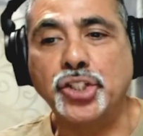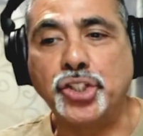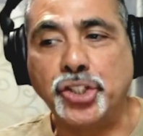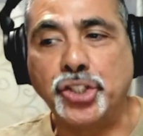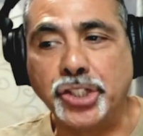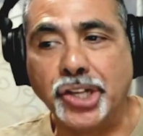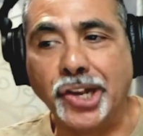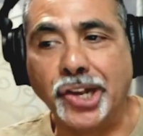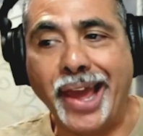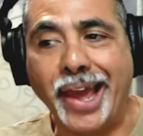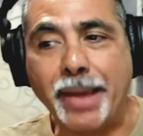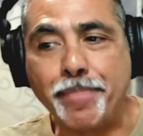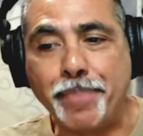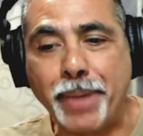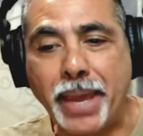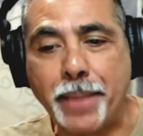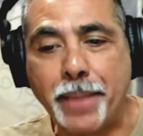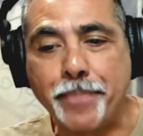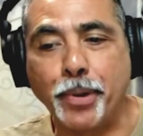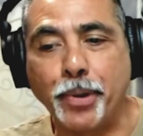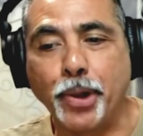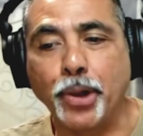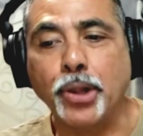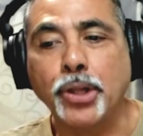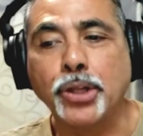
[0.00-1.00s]
lay
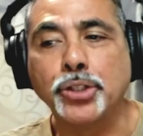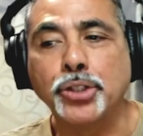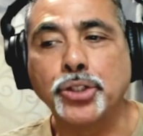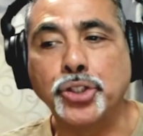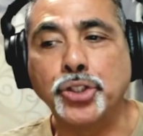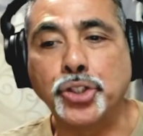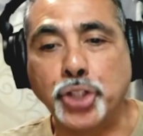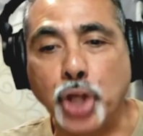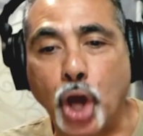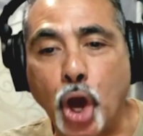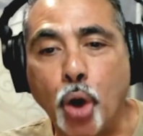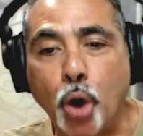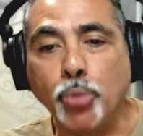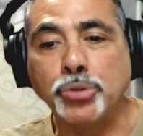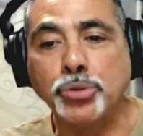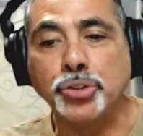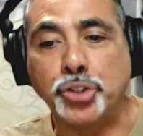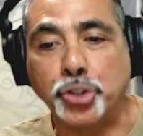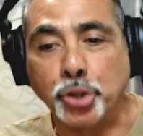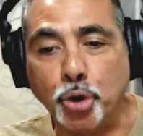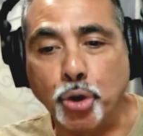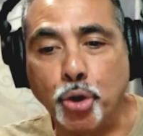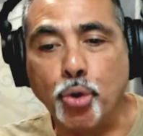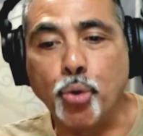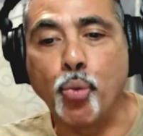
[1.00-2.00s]
people, don't
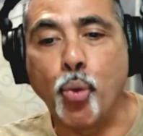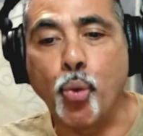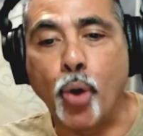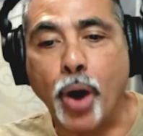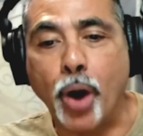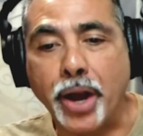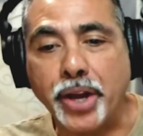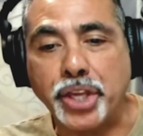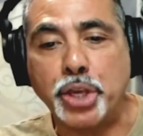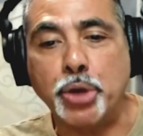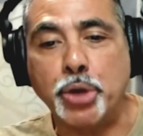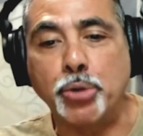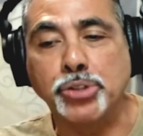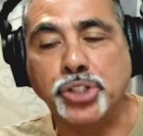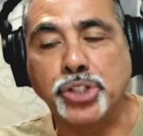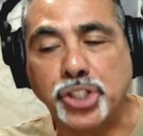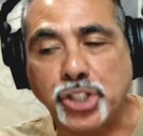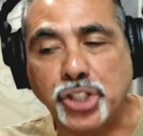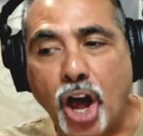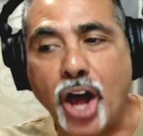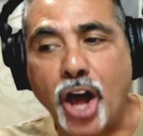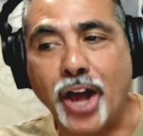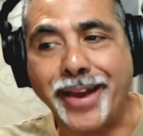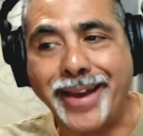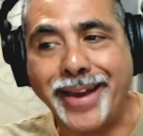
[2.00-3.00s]
do what you
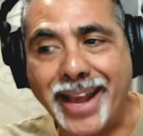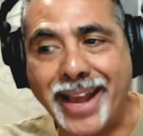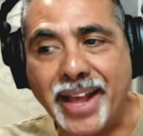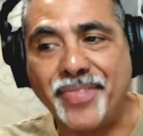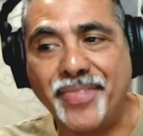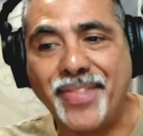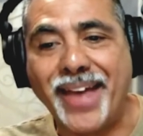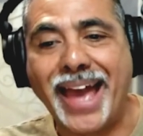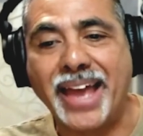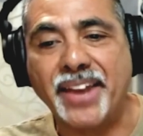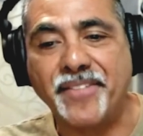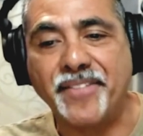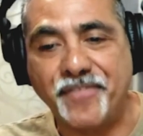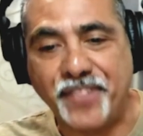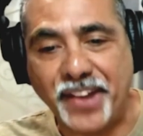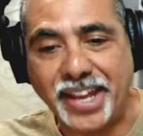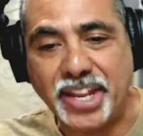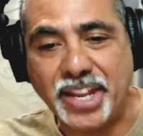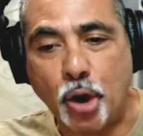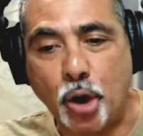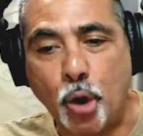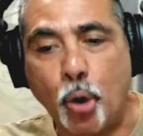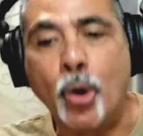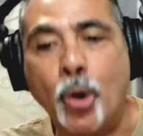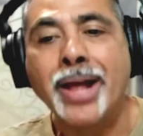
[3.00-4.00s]
saw in that
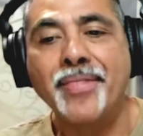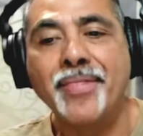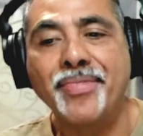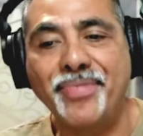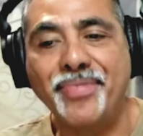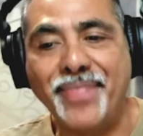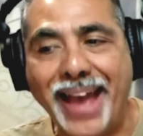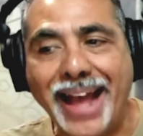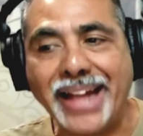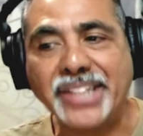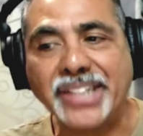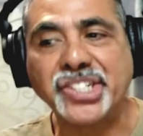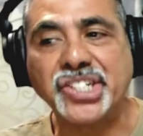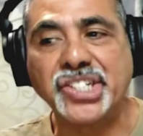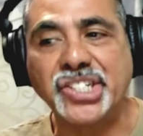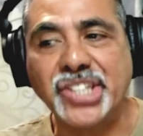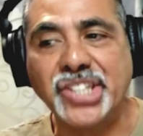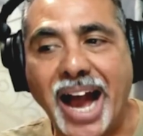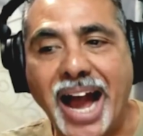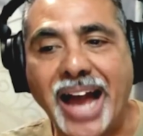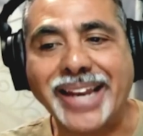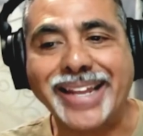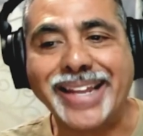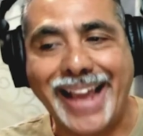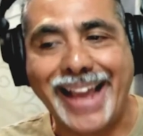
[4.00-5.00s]
video. That's
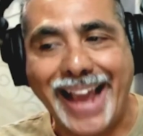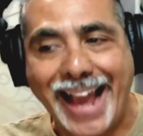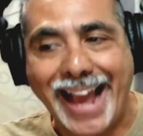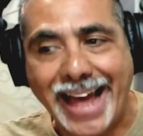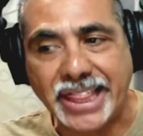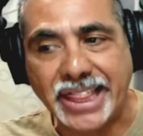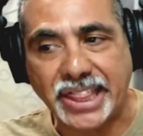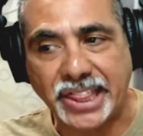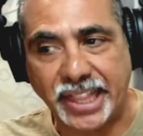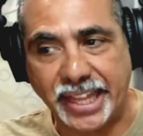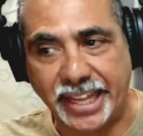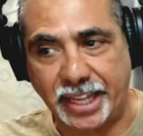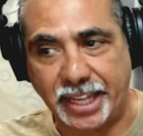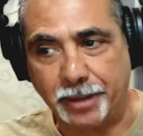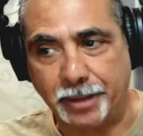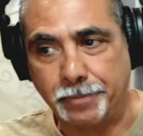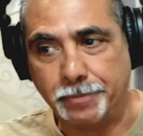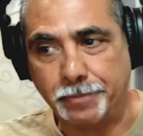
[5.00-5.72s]
not Catholic.